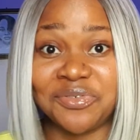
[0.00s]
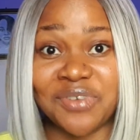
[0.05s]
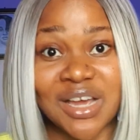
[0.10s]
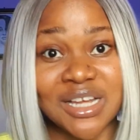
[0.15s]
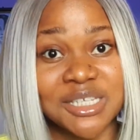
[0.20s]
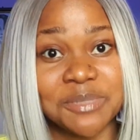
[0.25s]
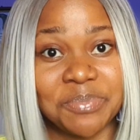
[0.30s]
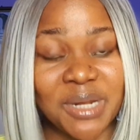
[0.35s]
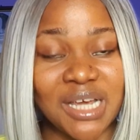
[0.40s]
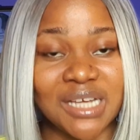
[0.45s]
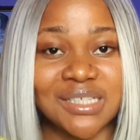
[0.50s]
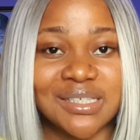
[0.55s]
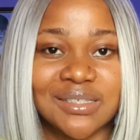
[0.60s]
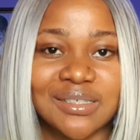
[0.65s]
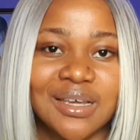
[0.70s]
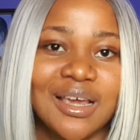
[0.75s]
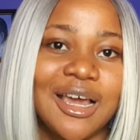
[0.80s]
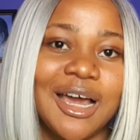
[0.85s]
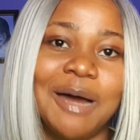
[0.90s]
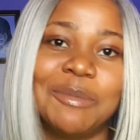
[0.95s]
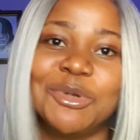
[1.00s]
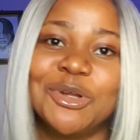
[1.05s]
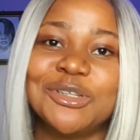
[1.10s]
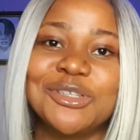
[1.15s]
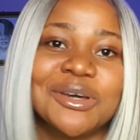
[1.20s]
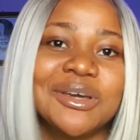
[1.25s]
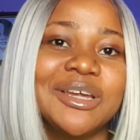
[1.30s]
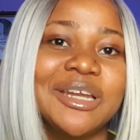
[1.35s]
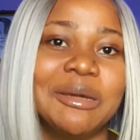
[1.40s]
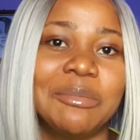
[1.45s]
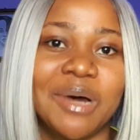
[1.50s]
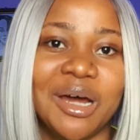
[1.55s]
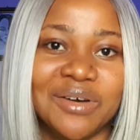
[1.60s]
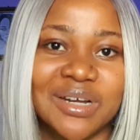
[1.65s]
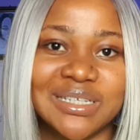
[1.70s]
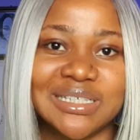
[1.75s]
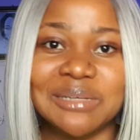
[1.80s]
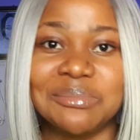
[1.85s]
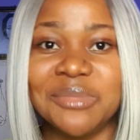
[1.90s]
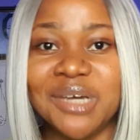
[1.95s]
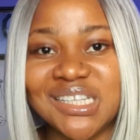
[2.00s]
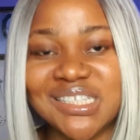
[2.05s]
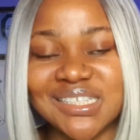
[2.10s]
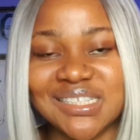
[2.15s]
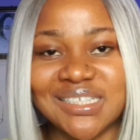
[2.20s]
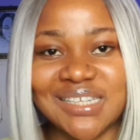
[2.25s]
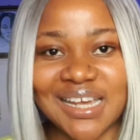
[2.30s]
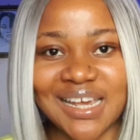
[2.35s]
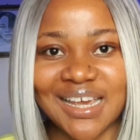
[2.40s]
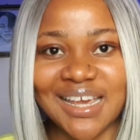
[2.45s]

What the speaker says: first place. I'm not talking about resume today.